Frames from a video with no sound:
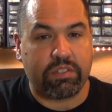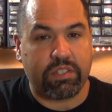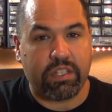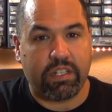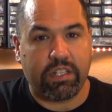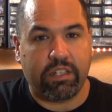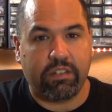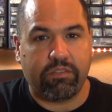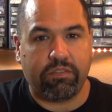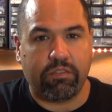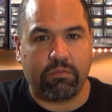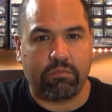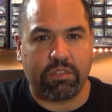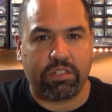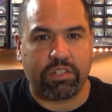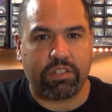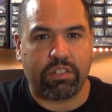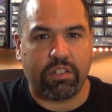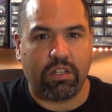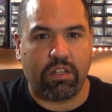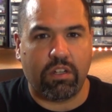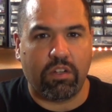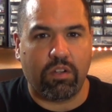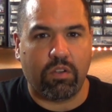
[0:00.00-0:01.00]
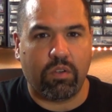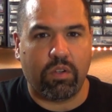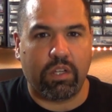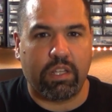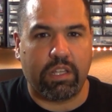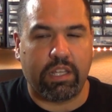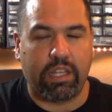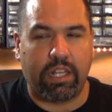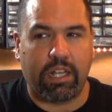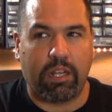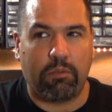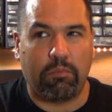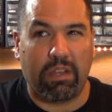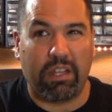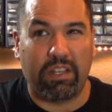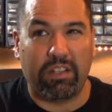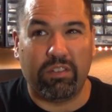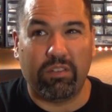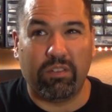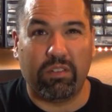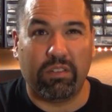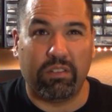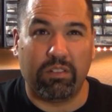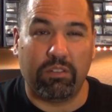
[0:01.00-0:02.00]
City from the show. And then I may
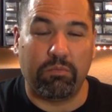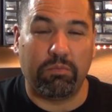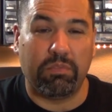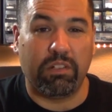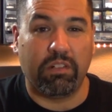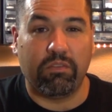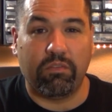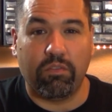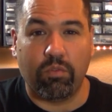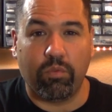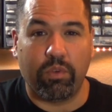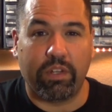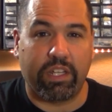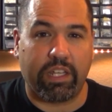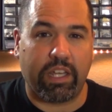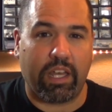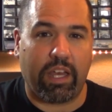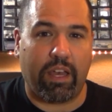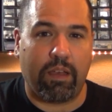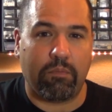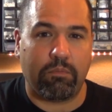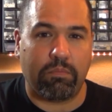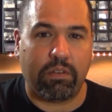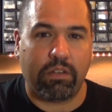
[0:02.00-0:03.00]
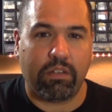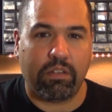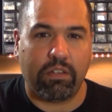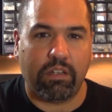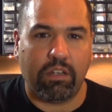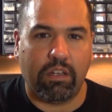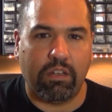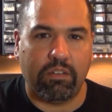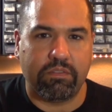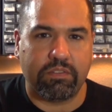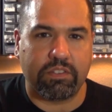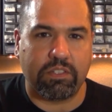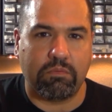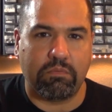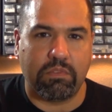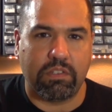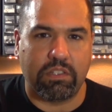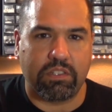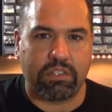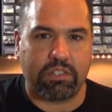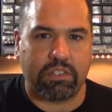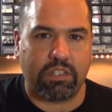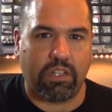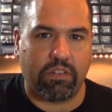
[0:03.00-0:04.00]
do a little bit of a recap of some
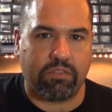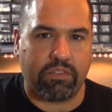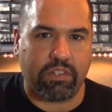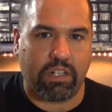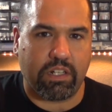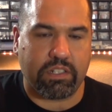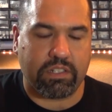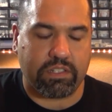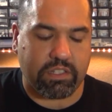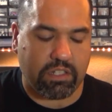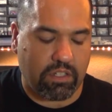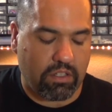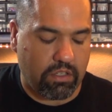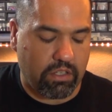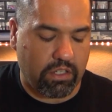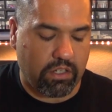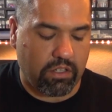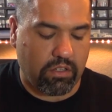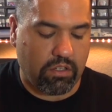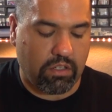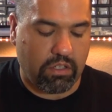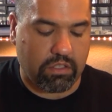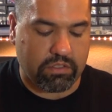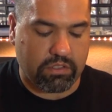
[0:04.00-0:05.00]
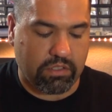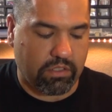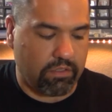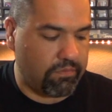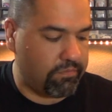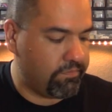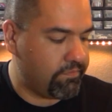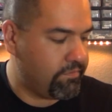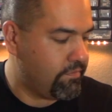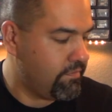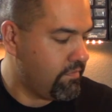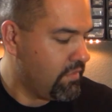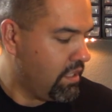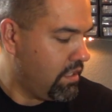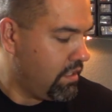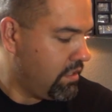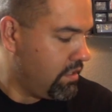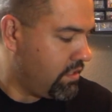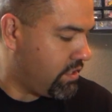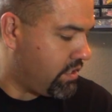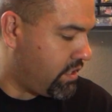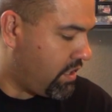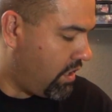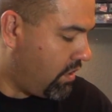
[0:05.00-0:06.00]
of the stuff that I saw there also.
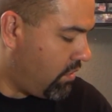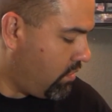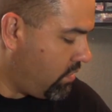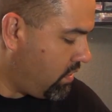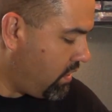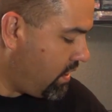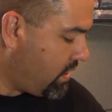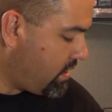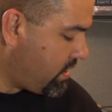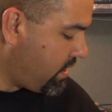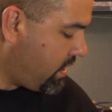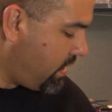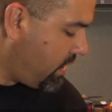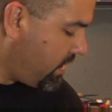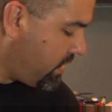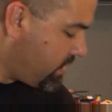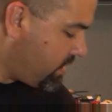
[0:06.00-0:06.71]
So let's get